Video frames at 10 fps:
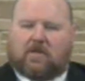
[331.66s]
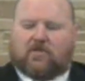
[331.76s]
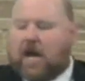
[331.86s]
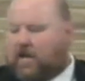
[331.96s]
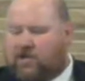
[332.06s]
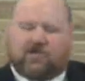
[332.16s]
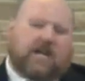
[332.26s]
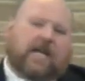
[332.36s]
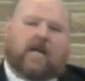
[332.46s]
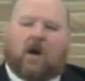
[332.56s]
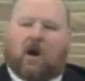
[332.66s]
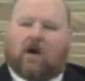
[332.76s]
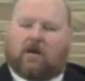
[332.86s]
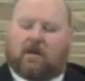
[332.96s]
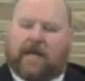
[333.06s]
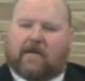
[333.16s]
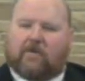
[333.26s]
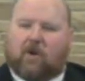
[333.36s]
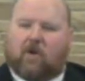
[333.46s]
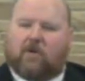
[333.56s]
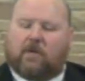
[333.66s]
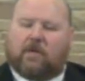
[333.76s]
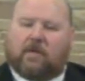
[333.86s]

dragging your stinking heart down the road.